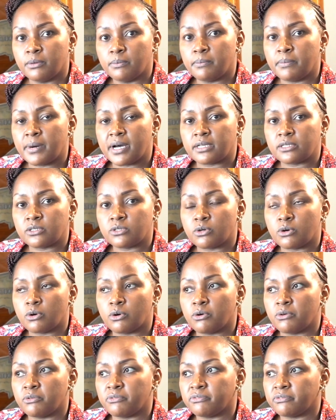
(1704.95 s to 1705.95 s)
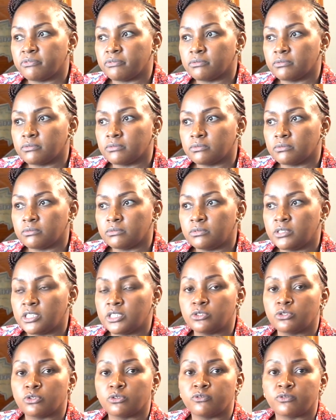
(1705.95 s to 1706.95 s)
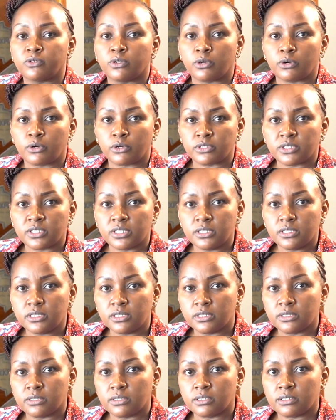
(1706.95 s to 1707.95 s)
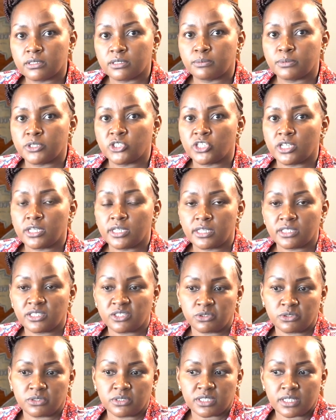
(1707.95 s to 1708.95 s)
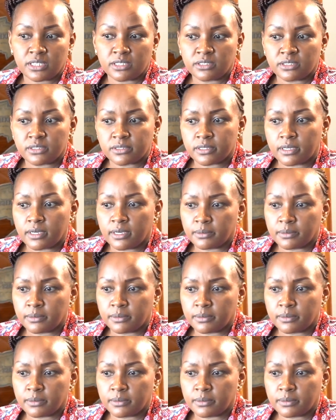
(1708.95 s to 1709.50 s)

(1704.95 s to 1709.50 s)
part of dental fluorosis, especially as concerns